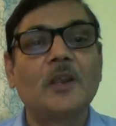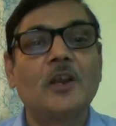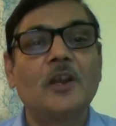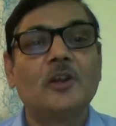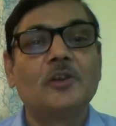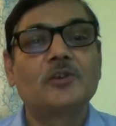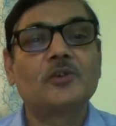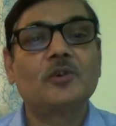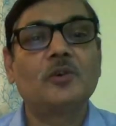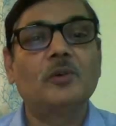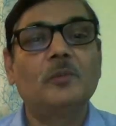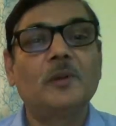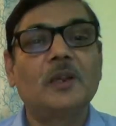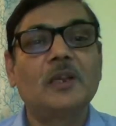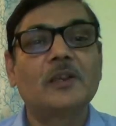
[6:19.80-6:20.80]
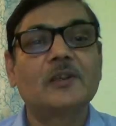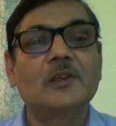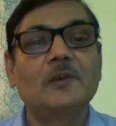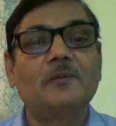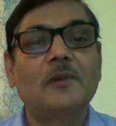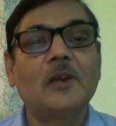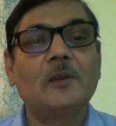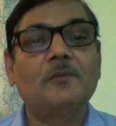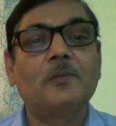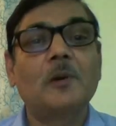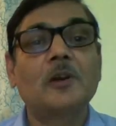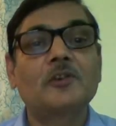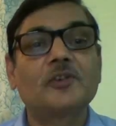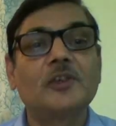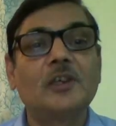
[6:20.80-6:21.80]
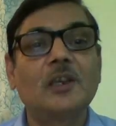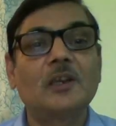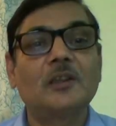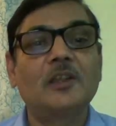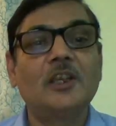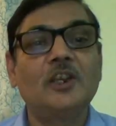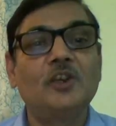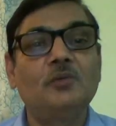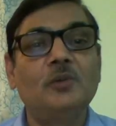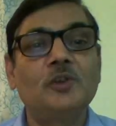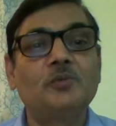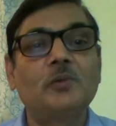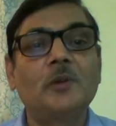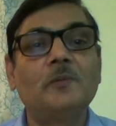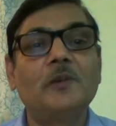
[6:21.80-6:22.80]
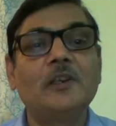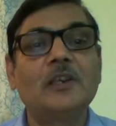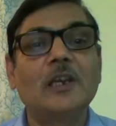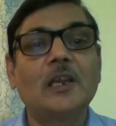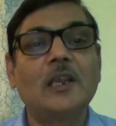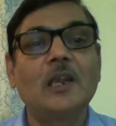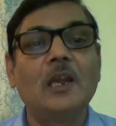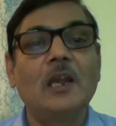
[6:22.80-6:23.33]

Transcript: So because of hypoxia, the individual will die,